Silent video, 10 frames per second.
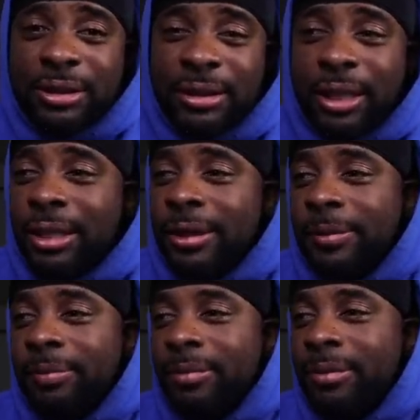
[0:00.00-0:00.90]
Like...
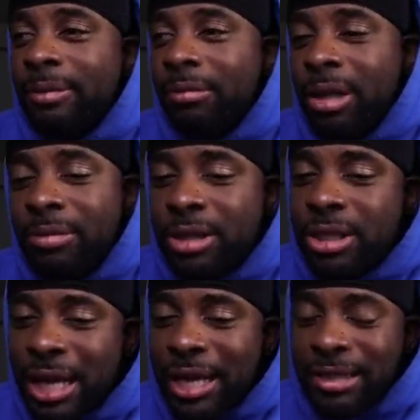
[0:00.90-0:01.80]
maybe
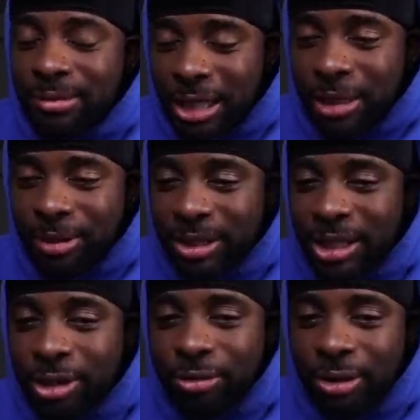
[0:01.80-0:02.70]
she had some time to
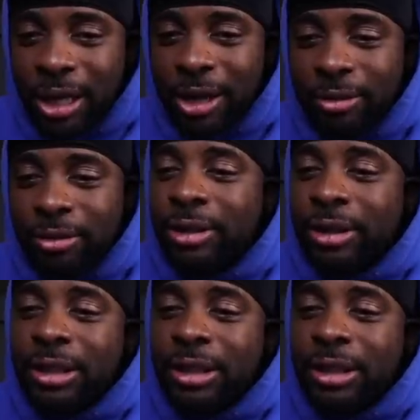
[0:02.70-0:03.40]
settle down